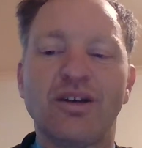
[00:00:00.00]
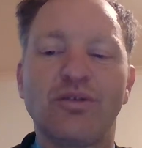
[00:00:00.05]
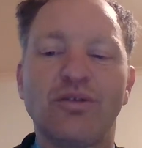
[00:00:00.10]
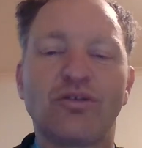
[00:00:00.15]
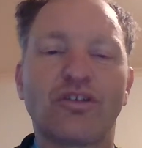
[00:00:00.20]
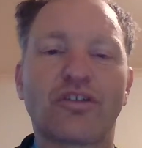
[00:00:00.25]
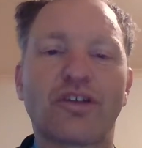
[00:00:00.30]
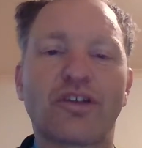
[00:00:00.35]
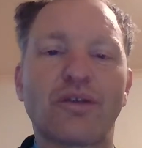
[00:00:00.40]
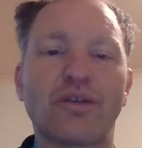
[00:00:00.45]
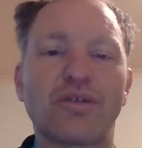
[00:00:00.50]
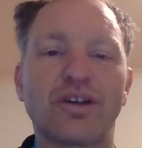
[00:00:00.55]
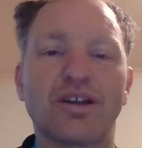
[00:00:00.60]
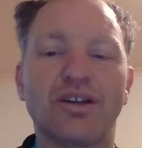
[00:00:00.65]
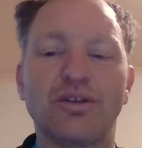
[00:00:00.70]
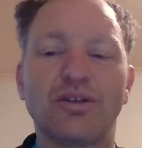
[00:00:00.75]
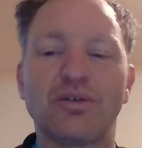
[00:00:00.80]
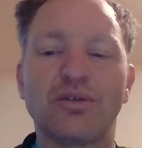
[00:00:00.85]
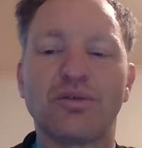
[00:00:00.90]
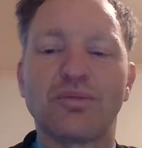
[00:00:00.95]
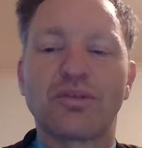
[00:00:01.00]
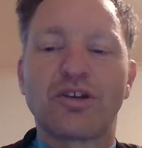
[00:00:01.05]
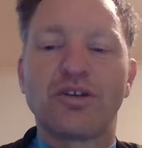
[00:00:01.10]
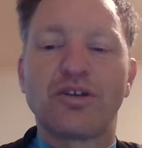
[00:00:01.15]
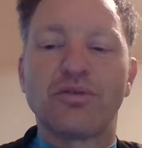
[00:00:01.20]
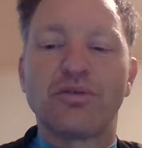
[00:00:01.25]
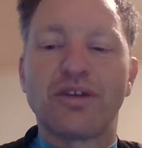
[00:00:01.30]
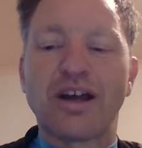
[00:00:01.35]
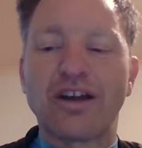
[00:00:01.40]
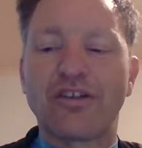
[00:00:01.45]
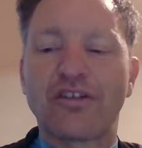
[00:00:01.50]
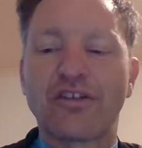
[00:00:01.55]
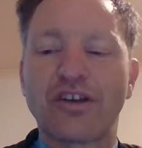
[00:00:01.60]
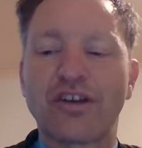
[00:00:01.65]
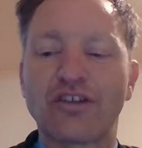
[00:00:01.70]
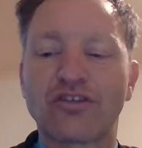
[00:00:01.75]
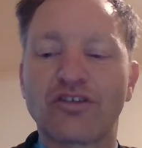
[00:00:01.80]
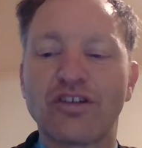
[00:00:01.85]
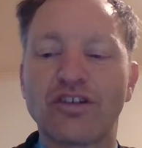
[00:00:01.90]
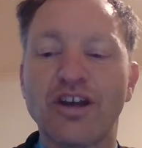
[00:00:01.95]
just having a little Q&A
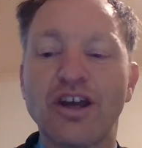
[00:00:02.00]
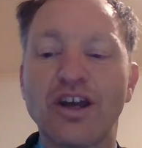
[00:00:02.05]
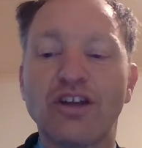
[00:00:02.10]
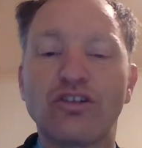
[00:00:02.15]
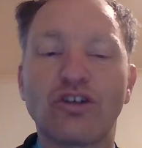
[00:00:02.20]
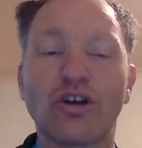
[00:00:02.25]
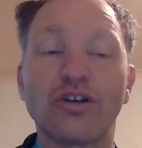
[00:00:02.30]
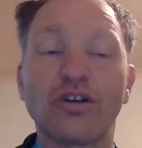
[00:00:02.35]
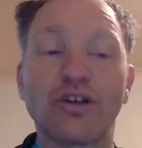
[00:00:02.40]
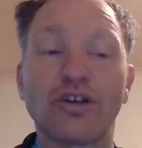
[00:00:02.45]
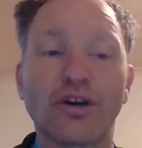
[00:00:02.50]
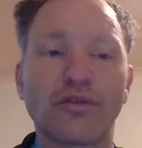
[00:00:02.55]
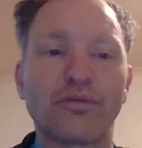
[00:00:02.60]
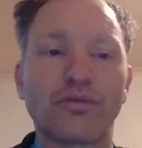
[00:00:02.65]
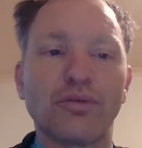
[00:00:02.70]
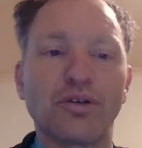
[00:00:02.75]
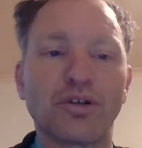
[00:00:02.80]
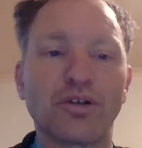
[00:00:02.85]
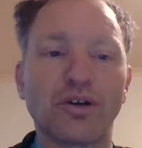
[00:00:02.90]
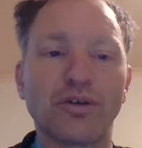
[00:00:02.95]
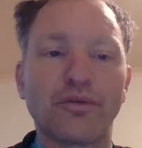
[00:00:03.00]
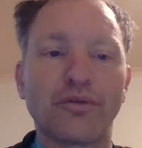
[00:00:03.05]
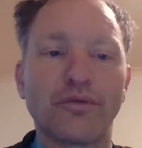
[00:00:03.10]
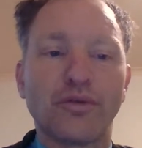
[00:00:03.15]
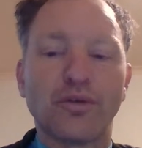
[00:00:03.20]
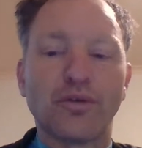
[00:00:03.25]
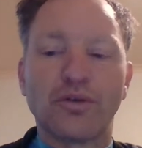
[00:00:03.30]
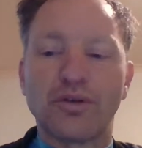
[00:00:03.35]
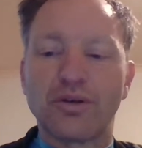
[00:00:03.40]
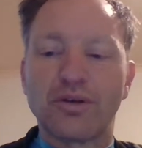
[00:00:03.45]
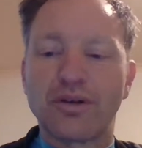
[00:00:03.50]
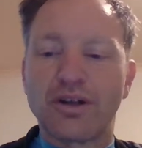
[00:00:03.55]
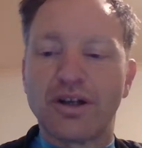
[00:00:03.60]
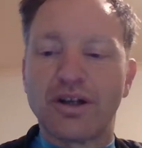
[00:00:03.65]
session. Don't know if we'll go for,